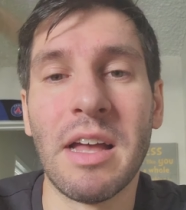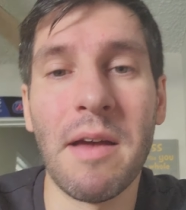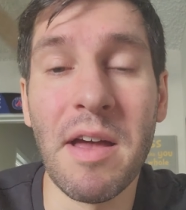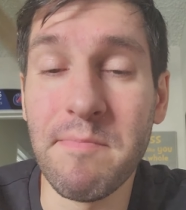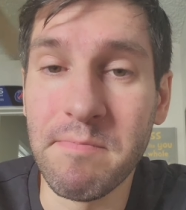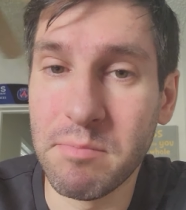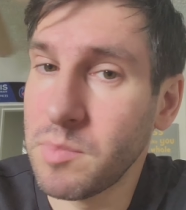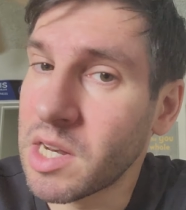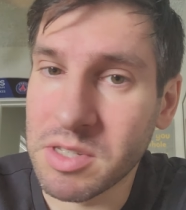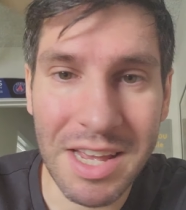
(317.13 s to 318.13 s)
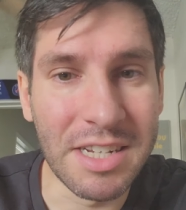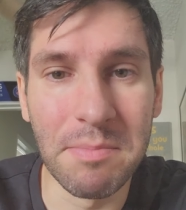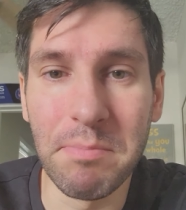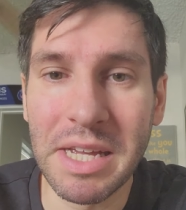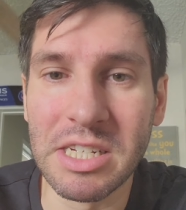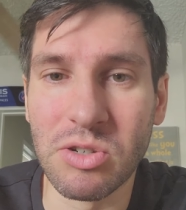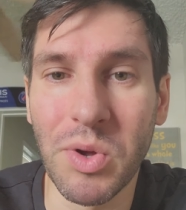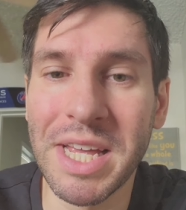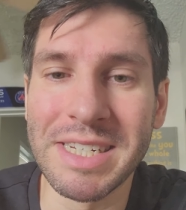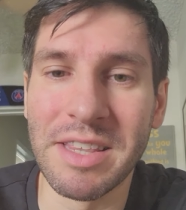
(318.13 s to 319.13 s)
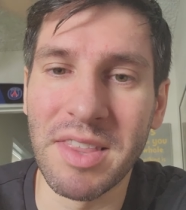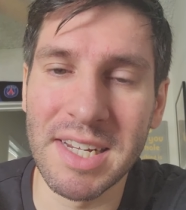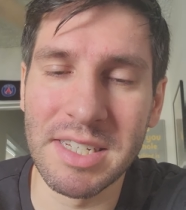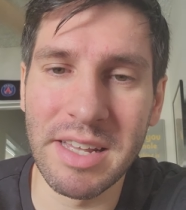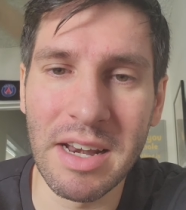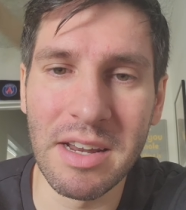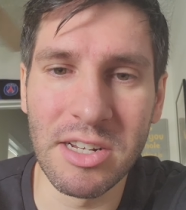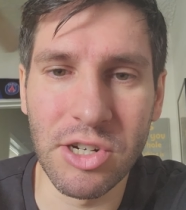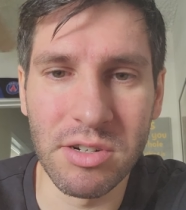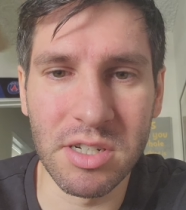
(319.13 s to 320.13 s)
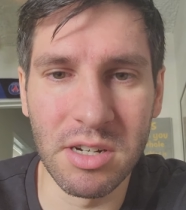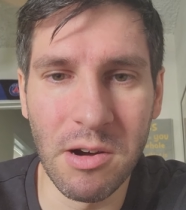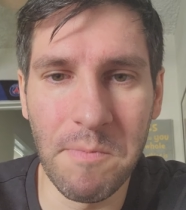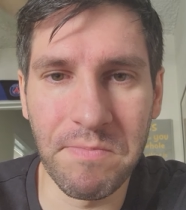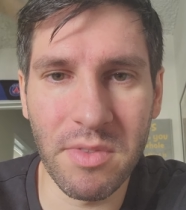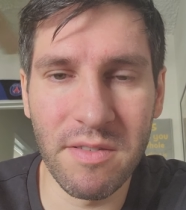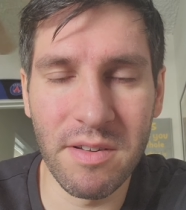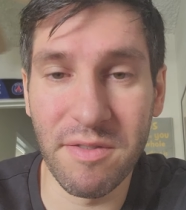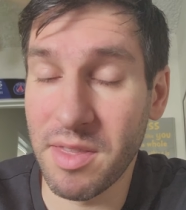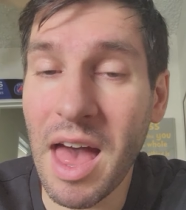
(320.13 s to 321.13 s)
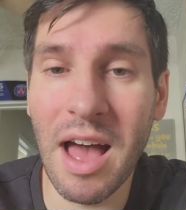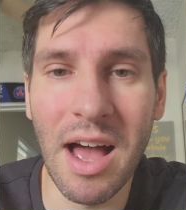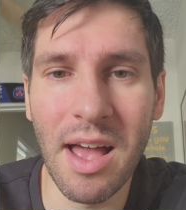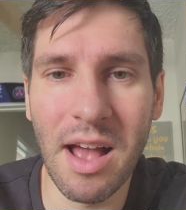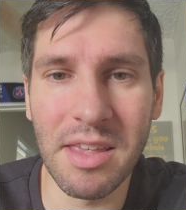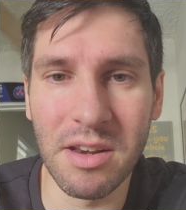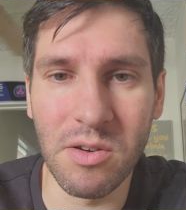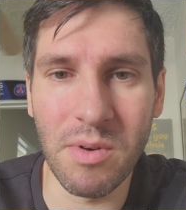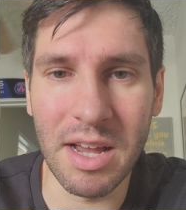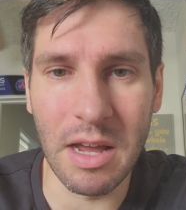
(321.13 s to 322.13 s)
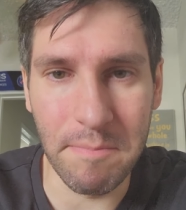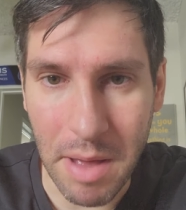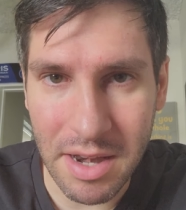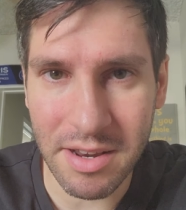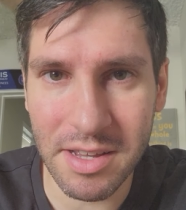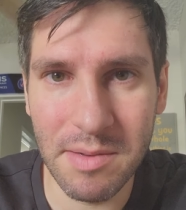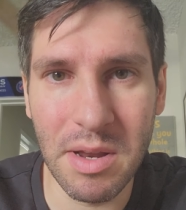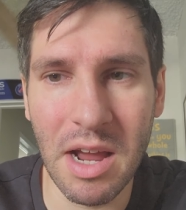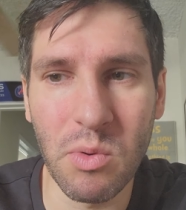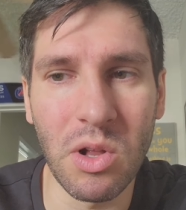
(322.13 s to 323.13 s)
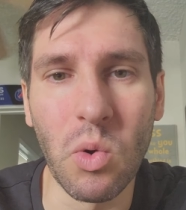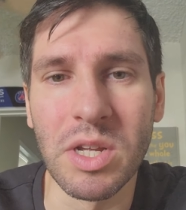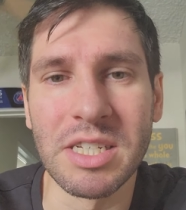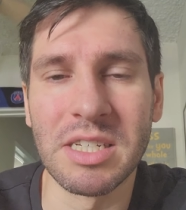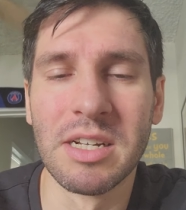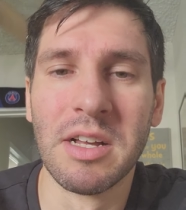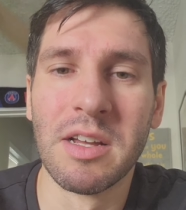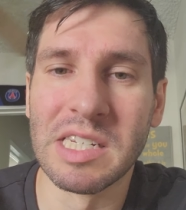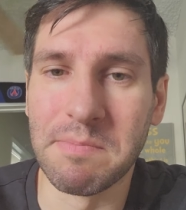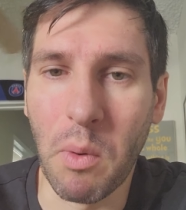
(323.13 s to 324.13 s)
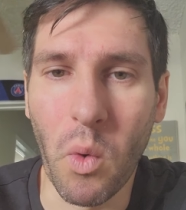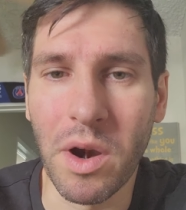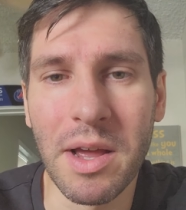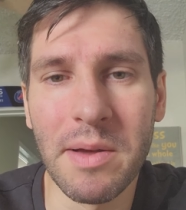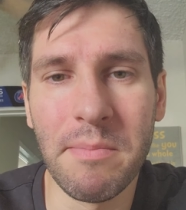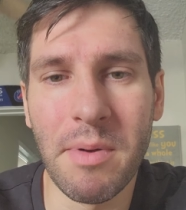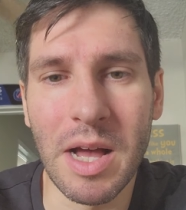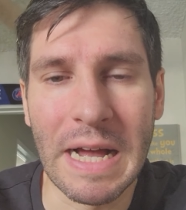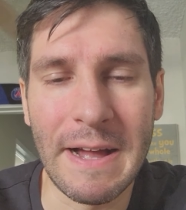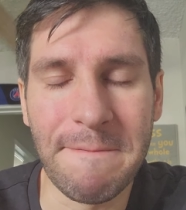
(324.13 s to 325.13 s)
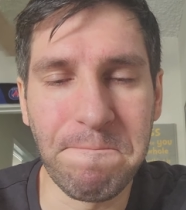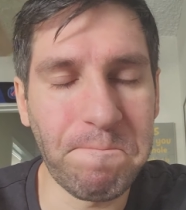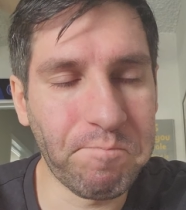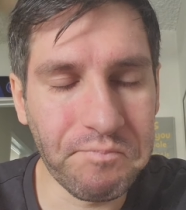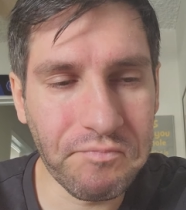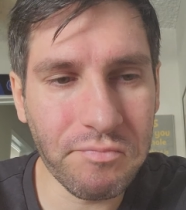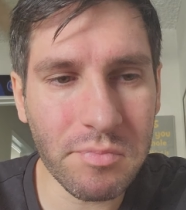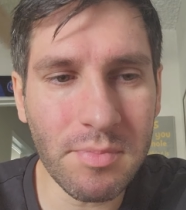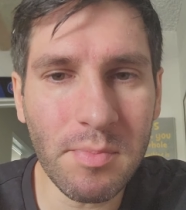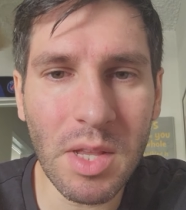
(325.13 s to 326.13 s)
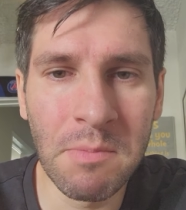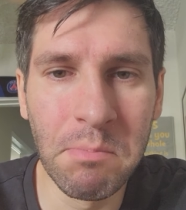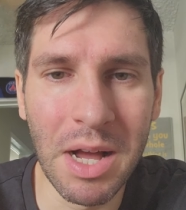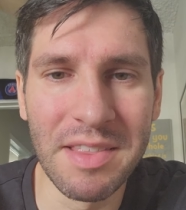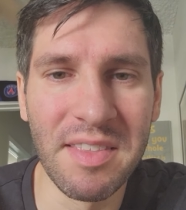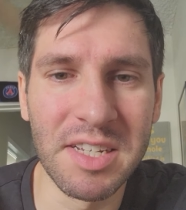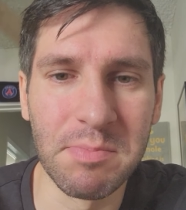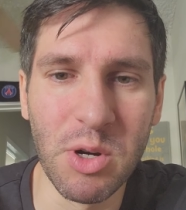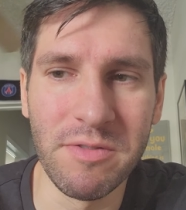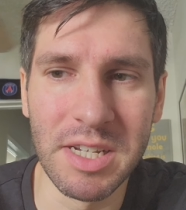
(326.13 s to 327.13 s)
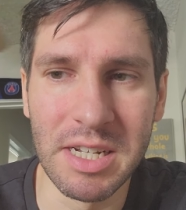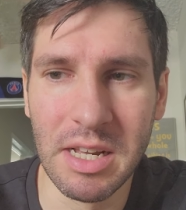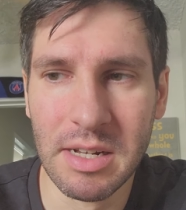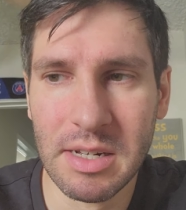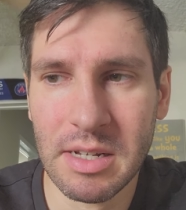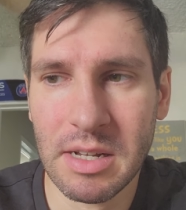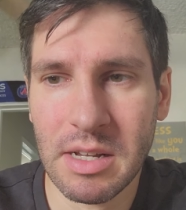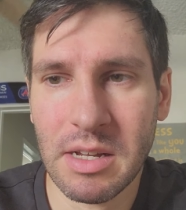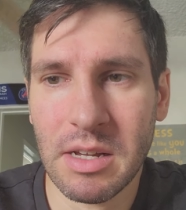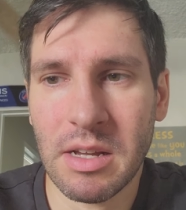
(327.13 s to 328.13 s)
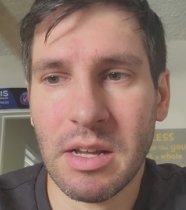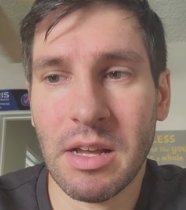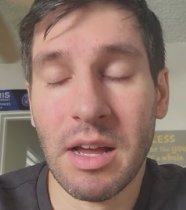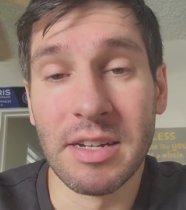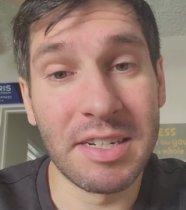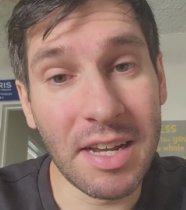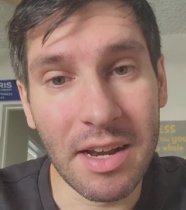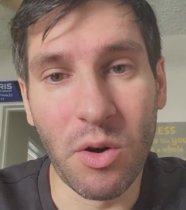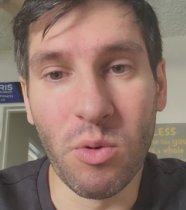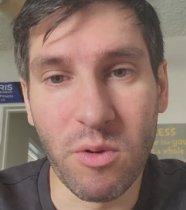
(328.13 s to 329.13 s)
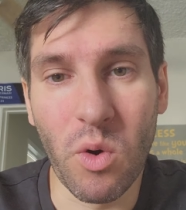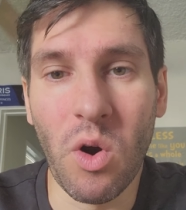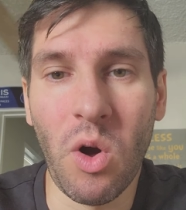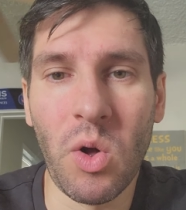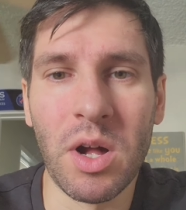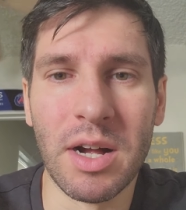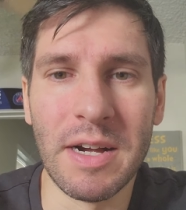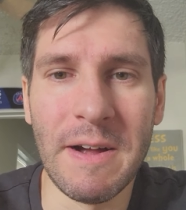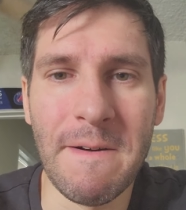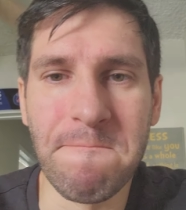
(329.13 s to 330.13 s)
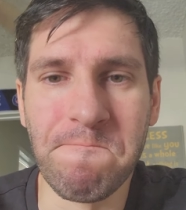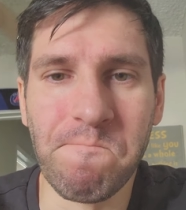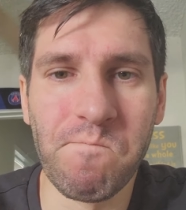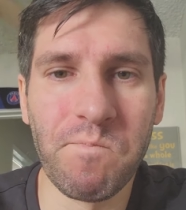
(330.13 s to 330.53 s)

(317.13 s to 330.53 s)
and you know take some big swings and things of that nature. So for that, I you know I commend him, and I will always support him. Um, but this movie, as I said, overall, um,